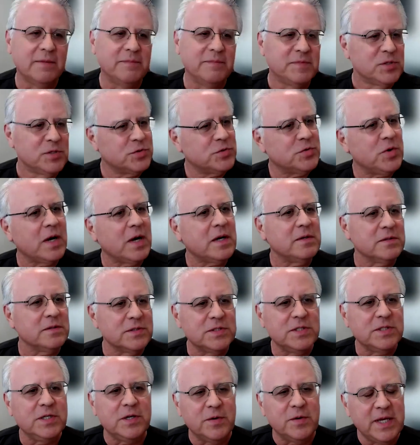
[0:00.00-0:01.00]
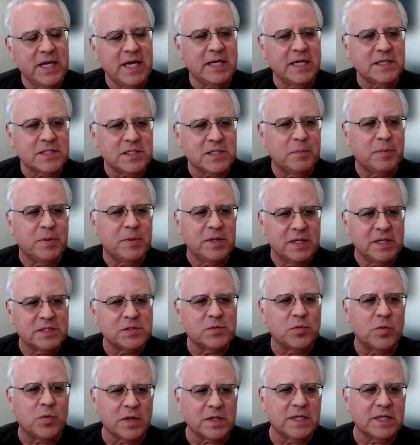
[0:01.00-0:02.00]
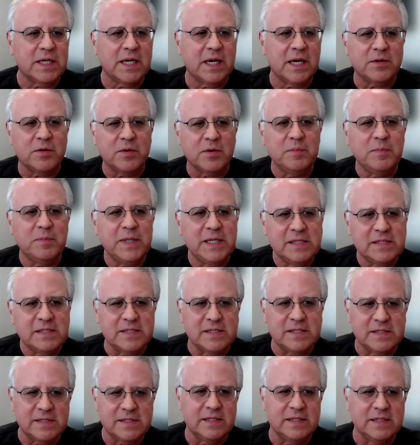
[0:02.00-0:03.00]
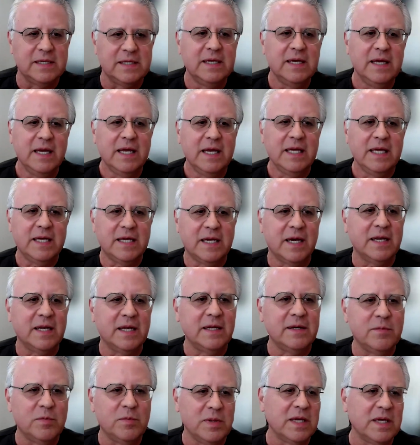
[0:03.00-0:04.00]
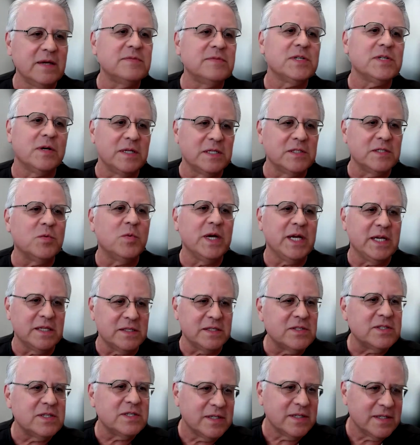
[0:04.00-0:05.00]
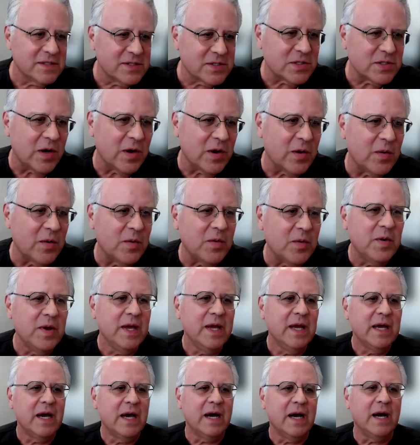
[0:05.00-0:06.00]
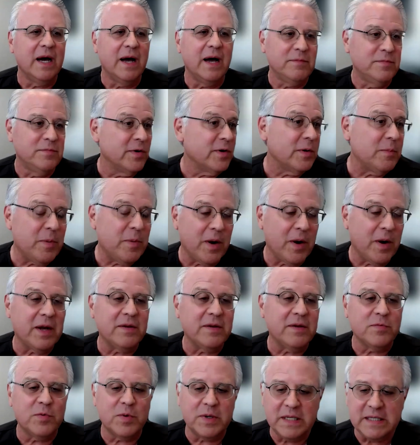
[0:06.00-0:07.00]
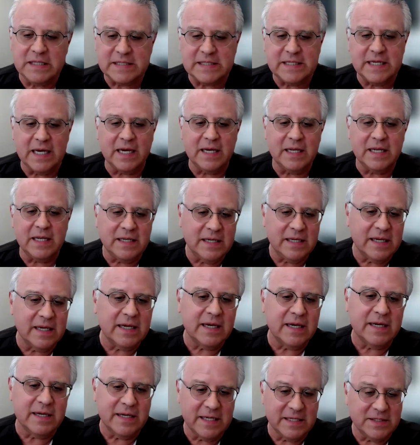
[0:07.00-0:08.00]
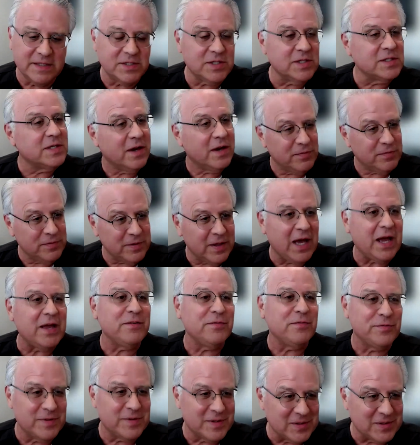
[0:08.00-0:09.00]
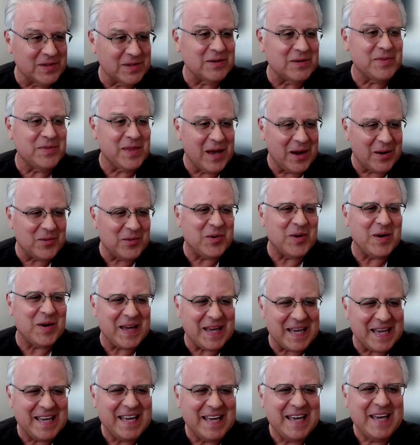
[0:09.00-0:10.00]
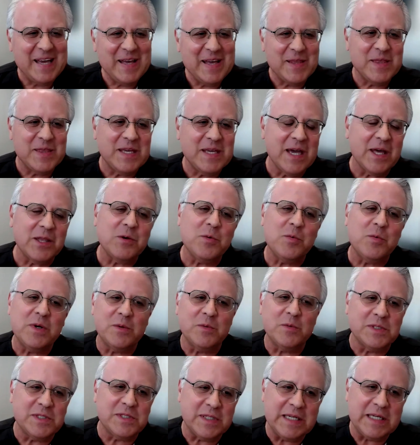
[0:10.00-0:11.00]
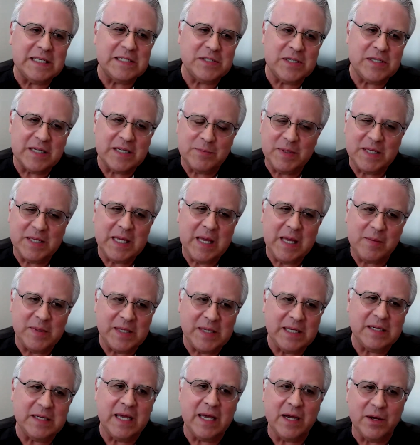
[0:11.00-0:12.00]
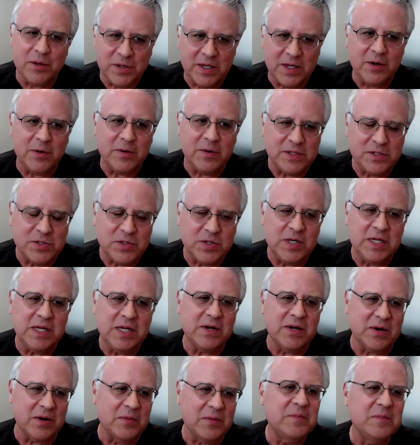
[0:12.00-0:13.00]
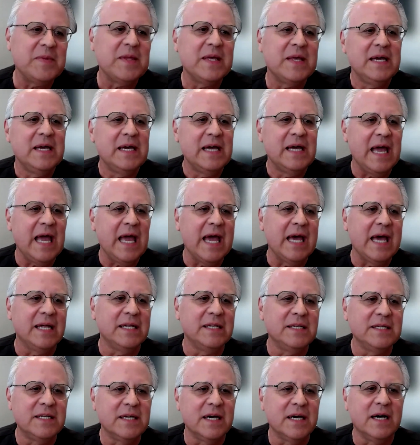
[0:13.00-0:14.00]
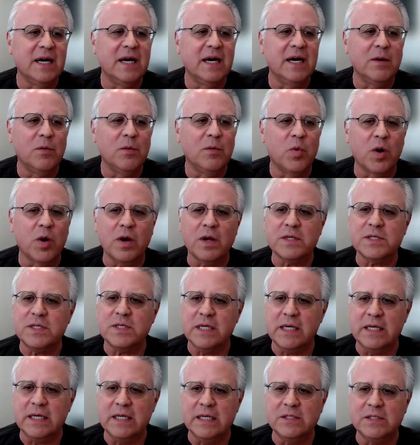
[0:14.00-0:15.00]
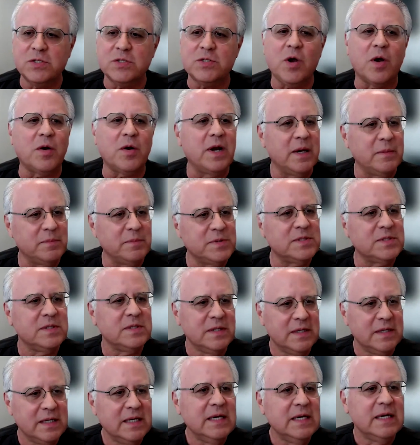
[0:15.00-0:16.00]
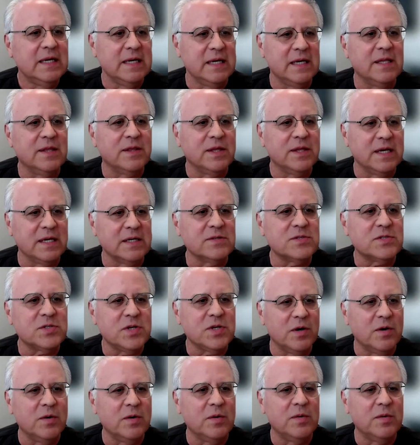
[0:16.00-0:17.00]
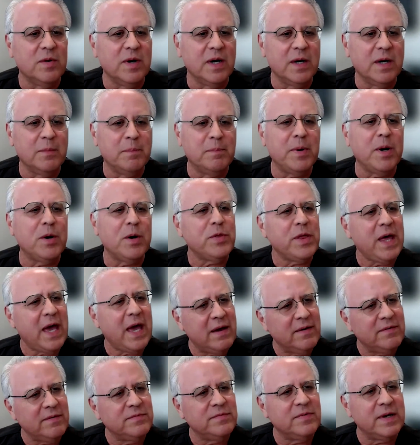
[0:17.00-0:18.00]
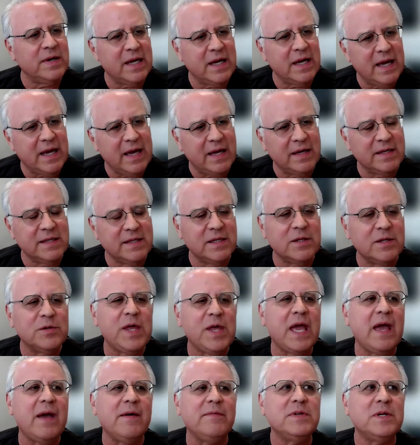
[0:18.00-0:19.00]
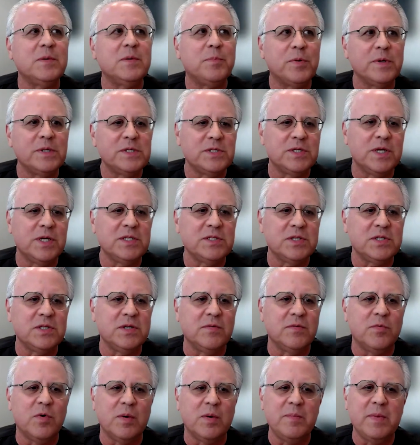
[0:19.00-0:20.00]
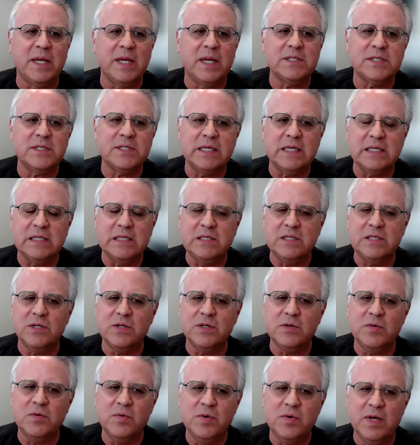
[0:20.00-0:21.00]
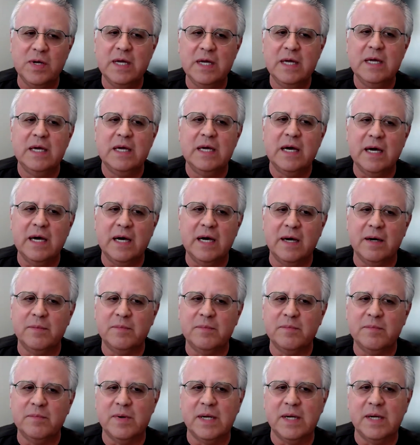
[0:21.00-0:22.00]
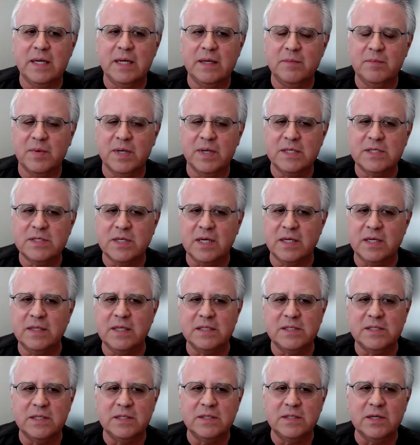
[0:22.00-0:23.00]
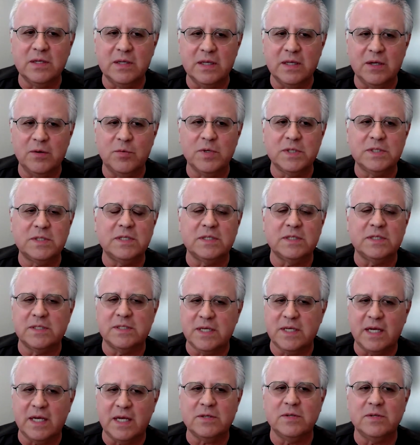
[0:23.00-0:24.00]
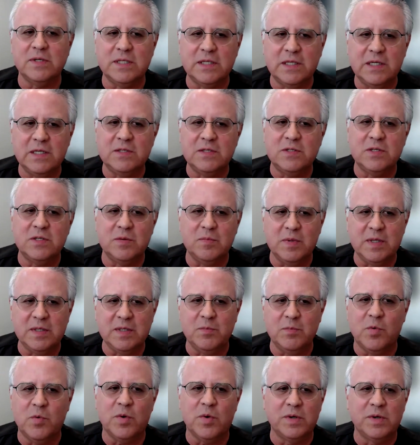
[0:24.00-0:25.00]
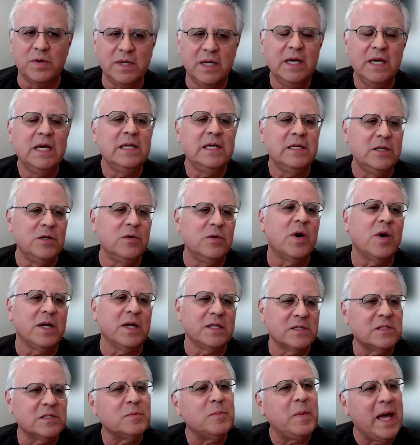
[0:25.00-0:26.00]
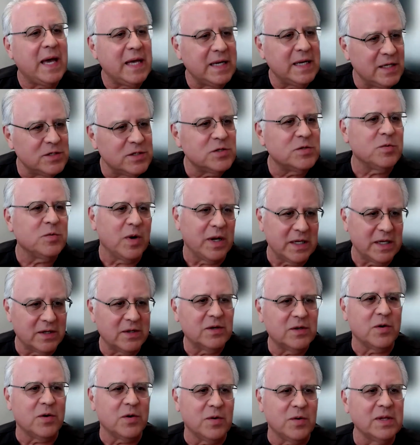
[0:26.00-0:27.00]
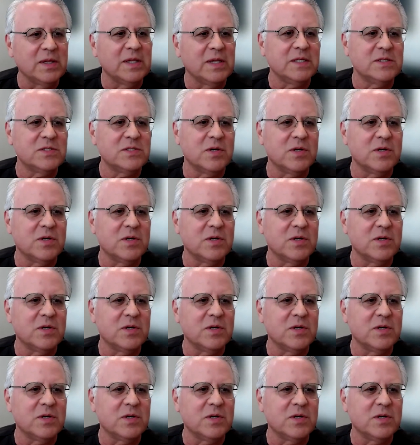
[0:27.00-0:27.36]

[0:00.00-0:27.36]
Struggles, he has to put his work together in pieces, and he kind of lives on his wits. So I'm very proud of what he's done. It's a tough life to live that way. The other one was became a healthcare engineer and works in startups and things. Okay. So both have an appreciation of what medicine can do. My son that's into linguistics is actually teaching me more in nuanced Spanish right currently. Okay.